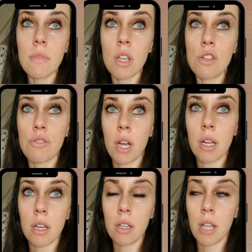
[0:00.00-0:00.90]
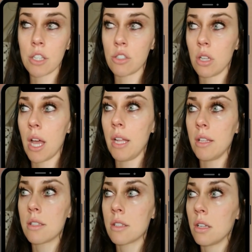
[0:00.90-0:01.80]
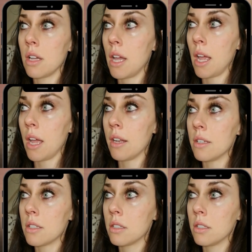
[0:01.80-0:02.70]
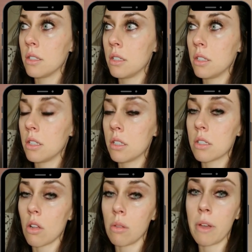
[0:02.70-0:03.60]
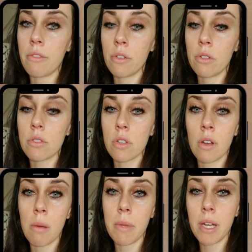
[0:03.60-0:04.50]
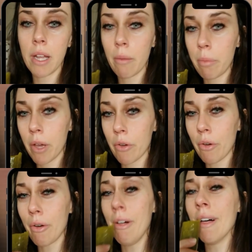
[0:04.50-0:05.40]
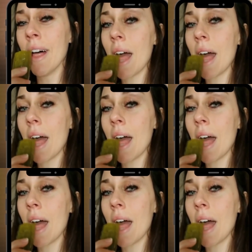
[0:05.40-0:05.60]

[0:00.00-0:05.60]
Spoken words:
drink electrolytes, and salt my food. So now I'm eating a pickle.